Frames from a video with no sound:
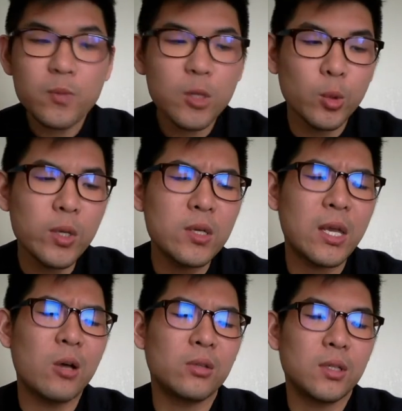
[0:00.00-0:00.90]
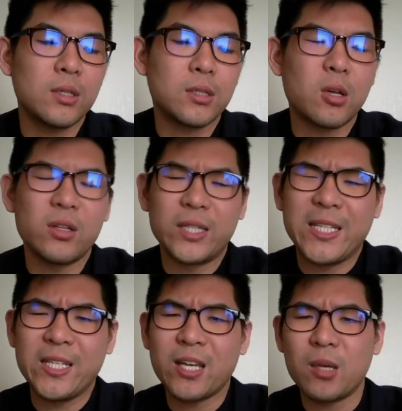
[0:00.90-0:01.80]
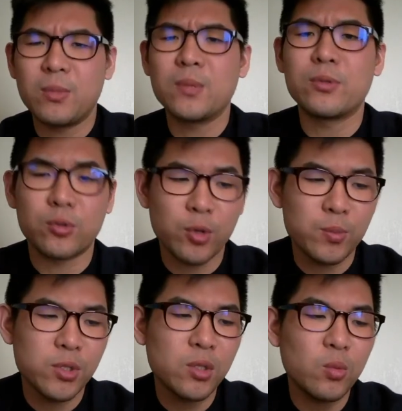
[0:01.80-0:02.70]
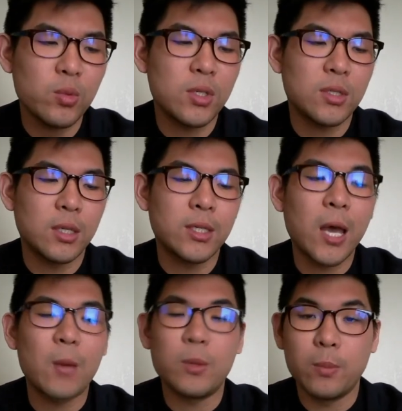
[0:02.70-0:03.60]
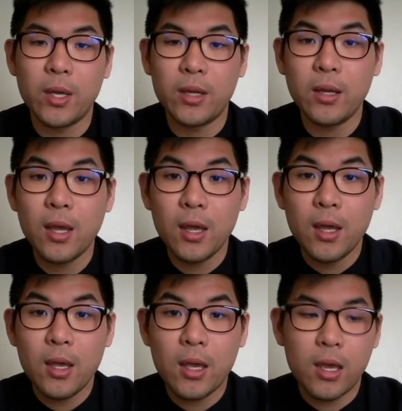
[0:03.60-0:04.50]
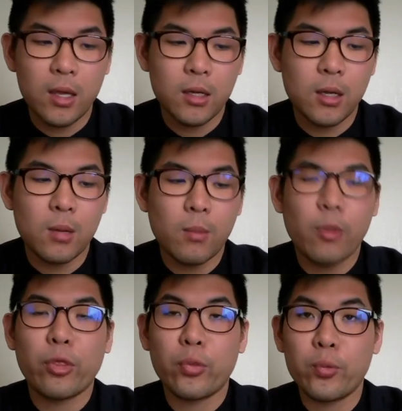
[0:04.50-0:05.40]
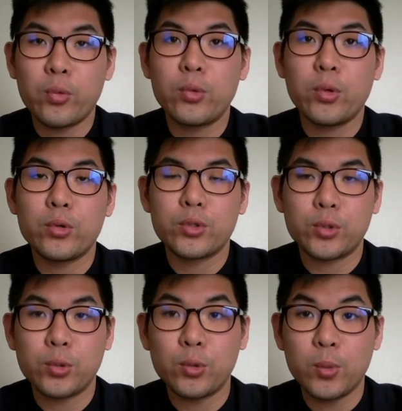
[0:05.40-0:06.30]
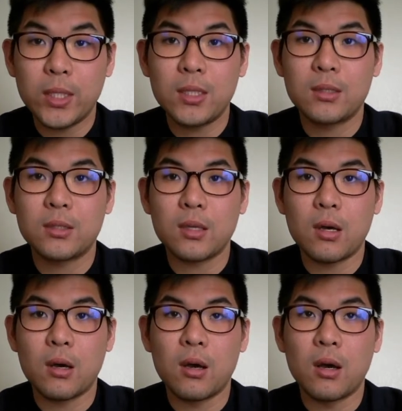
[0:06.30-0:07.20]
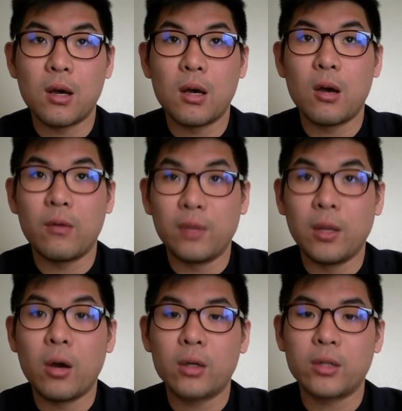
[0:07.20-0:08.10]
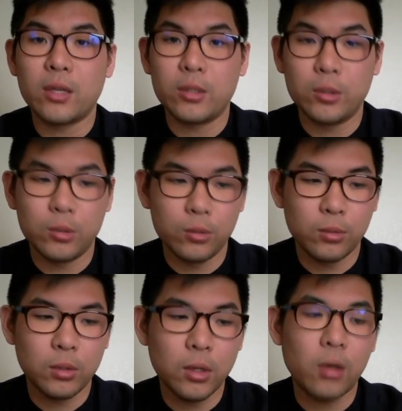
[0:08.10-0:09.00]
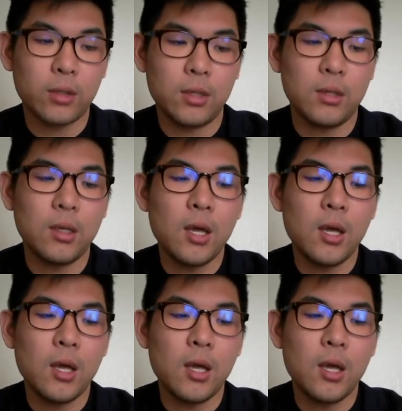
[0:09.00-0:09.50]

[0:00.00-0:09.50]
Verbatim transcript: the way you count it is called the TIB prescription, which is a time in bed. And um, through those two weeks uh, of log that you clocked in,